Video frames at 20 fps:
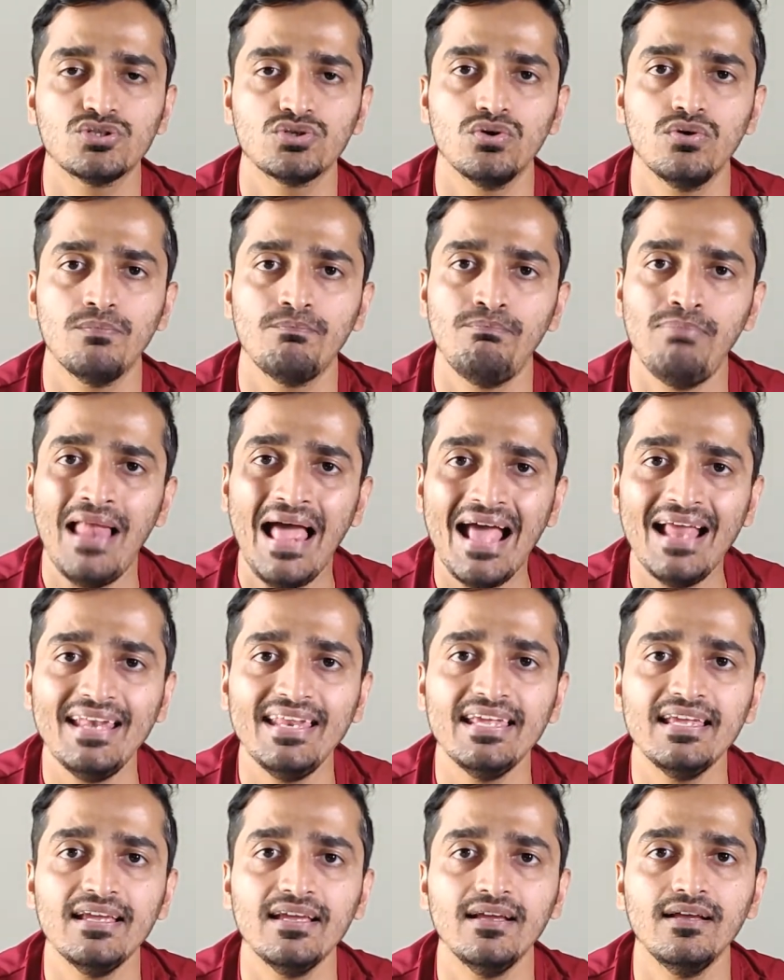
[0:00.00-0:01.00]
So
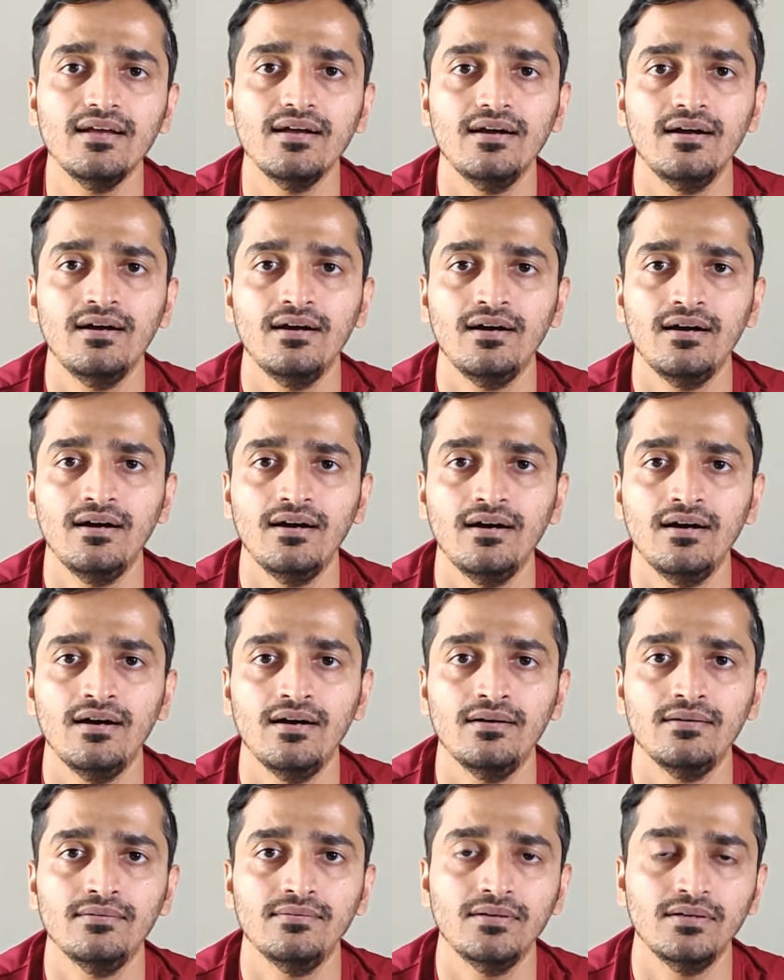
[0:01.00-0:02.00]
planning
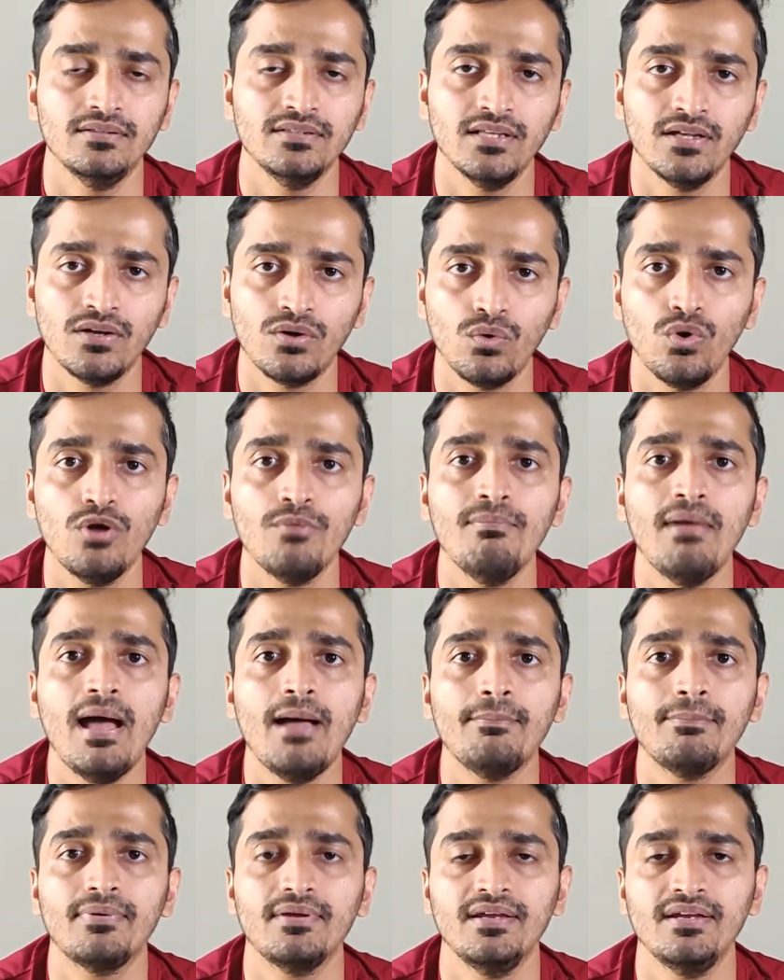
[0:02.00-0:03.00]
the
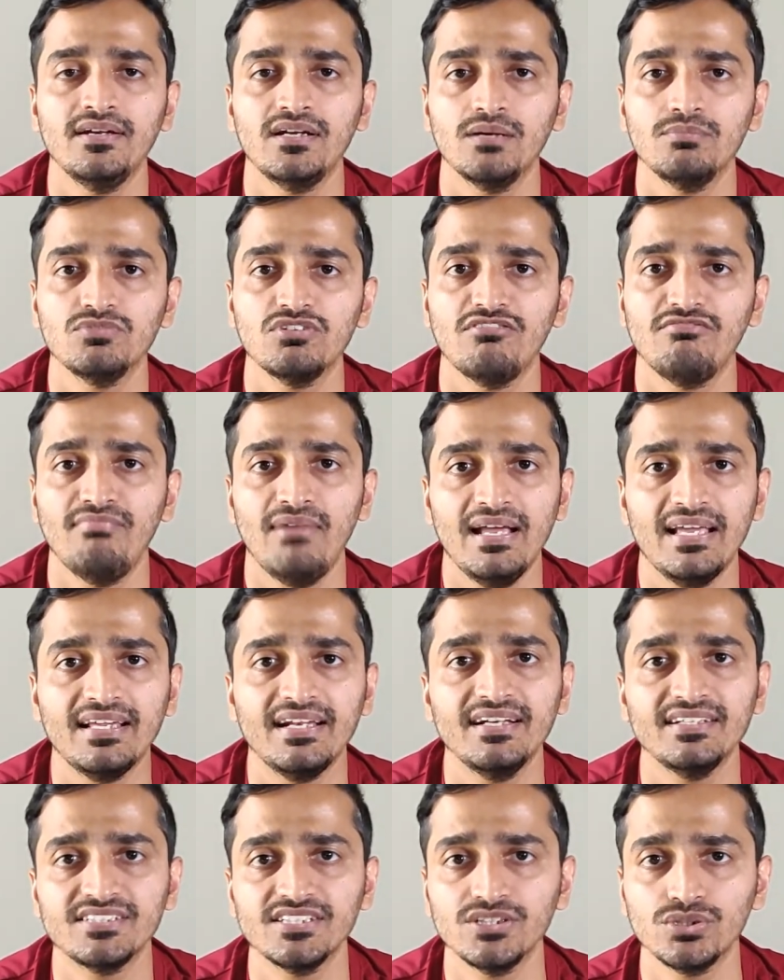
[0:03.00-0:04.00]
roadmap in terms of
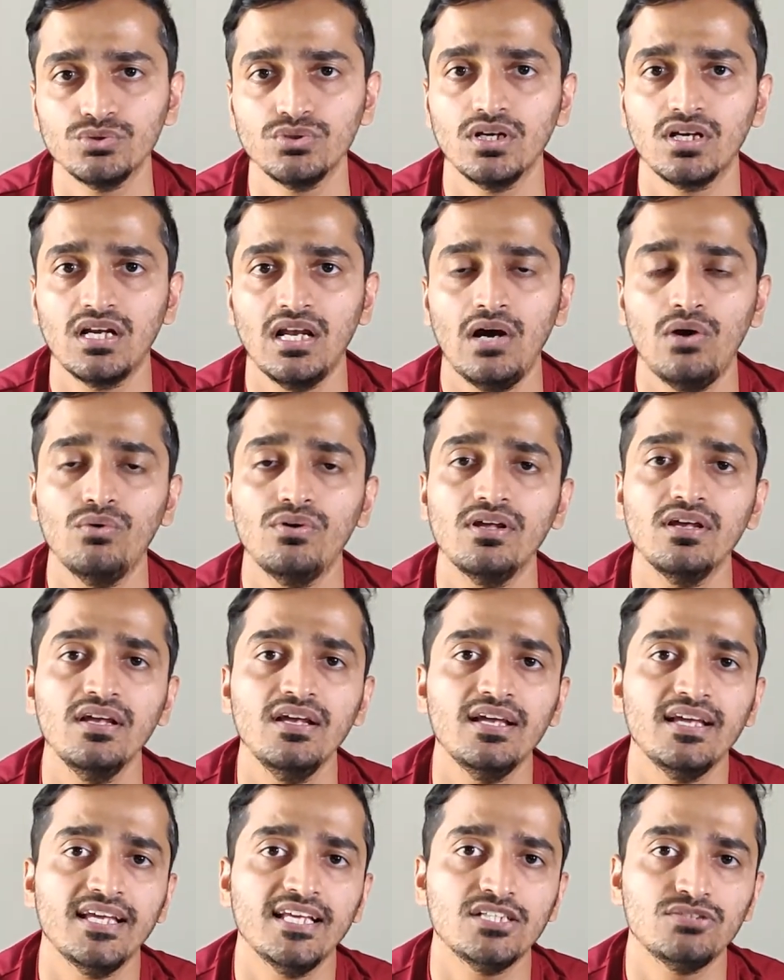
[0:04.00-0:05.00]
migration to the cloud
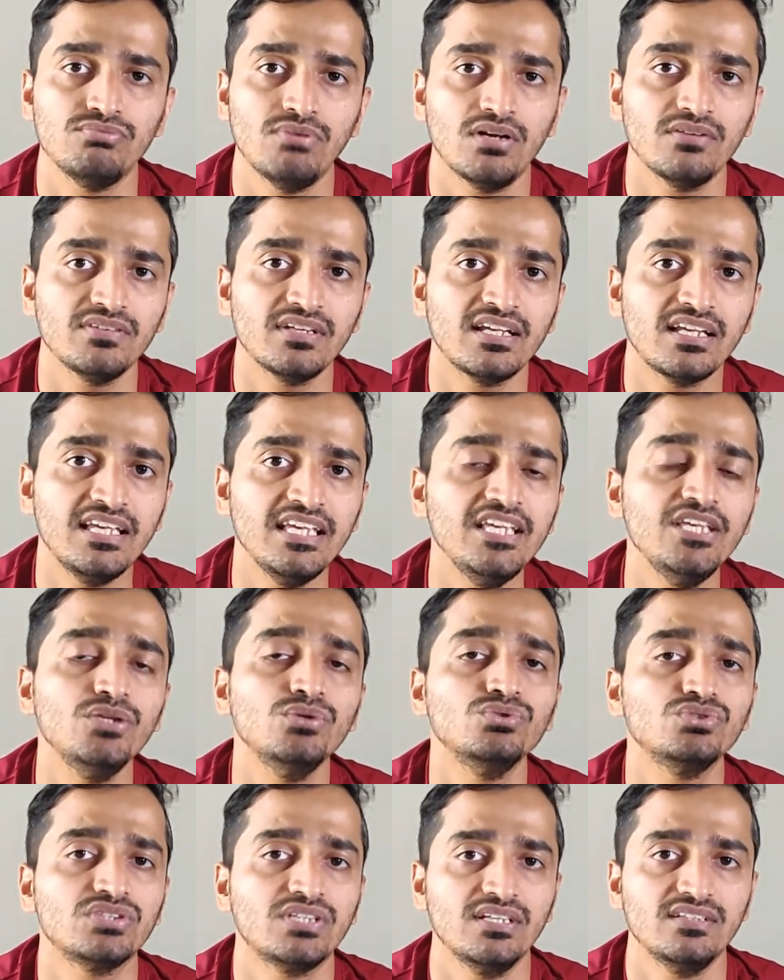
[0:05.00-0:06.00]
is one of the key
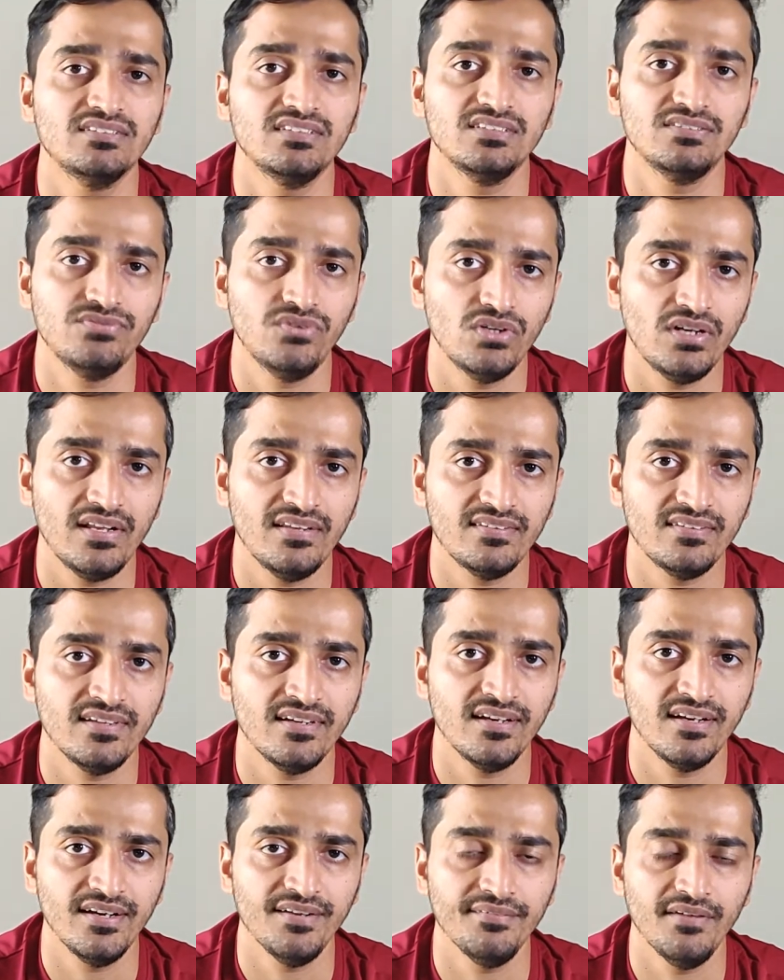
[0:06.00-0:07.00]
use cases for
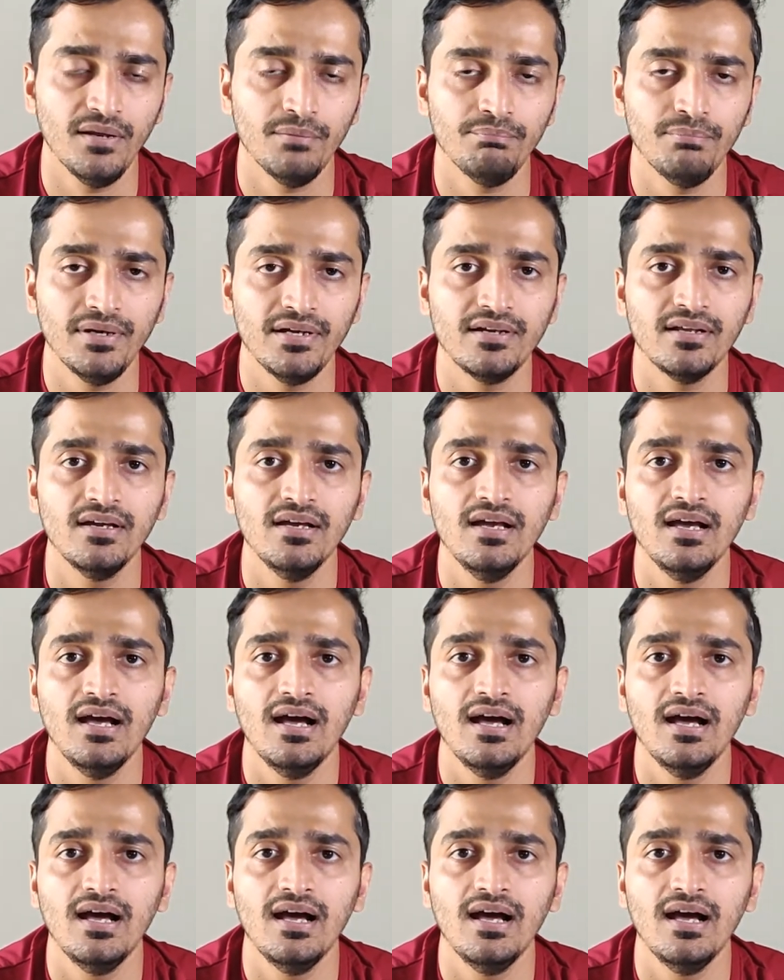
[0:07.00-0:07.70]
testing and development.